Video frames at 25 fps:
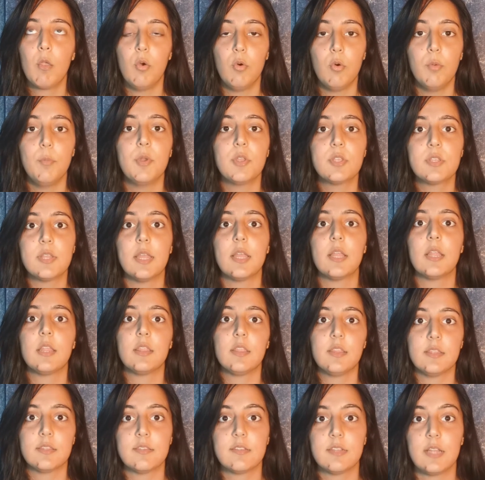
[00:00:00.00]
almost
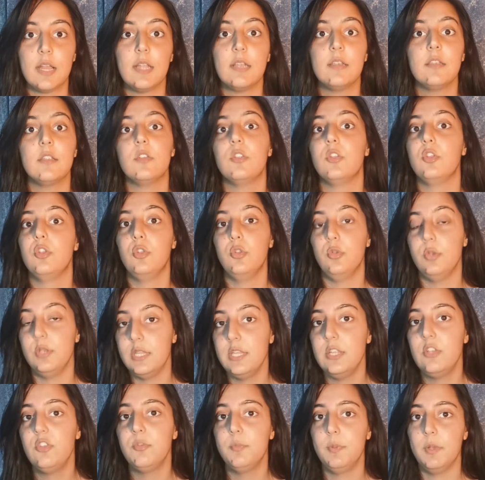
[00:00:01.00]
like the standard. You
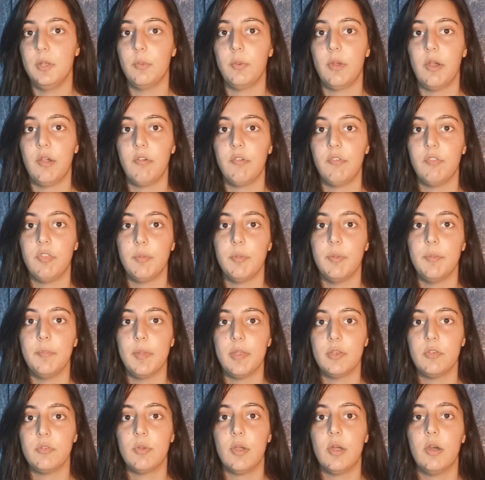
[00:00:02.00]
need to be aware of them in
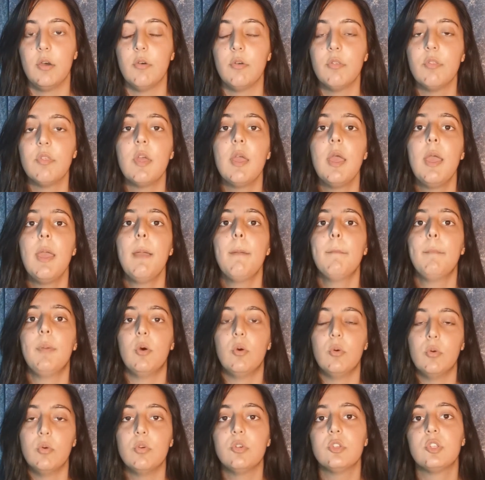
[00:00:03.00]
mental health,
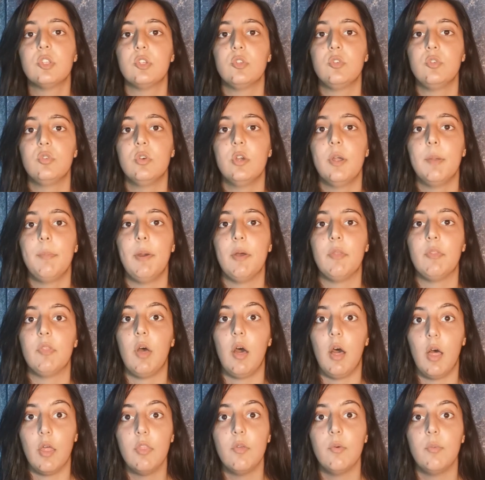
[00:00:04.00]
but also talk about
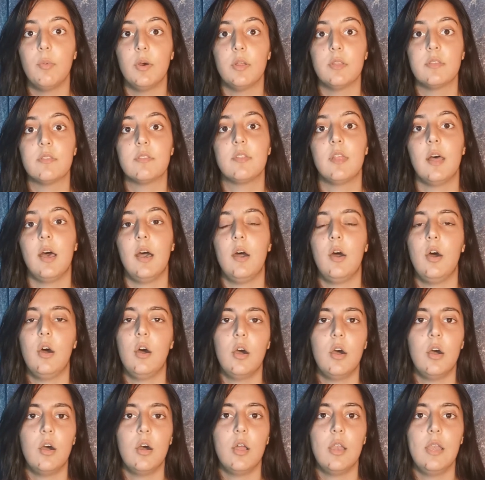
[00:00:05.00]
the other ones that
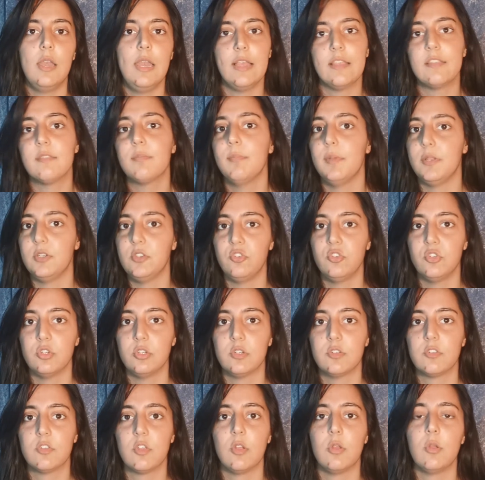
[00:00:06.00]
are less
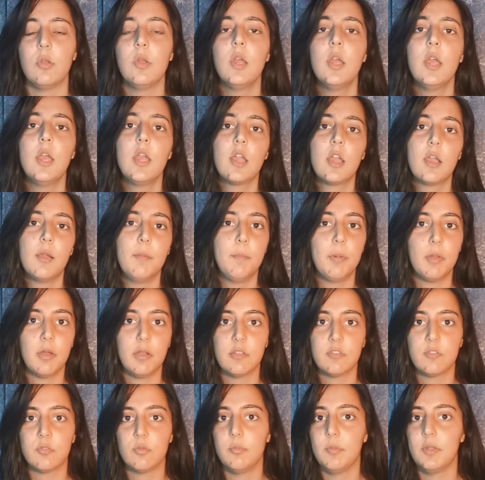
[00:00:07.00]
mentioned. So
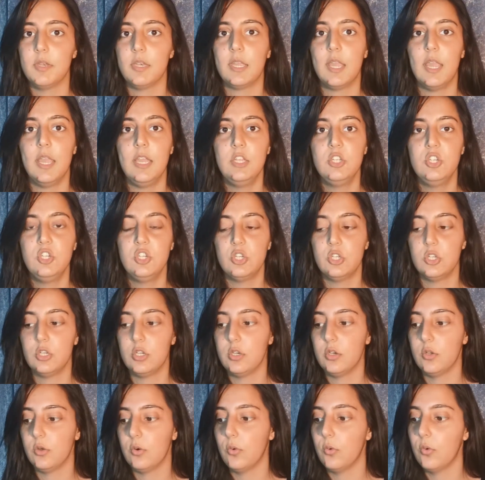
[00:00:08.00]
compliance with
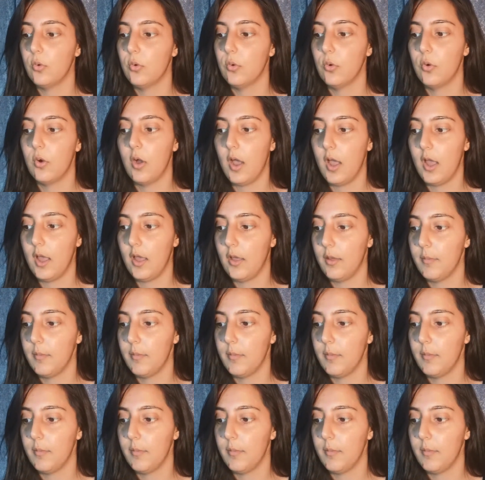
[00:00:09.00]
medication or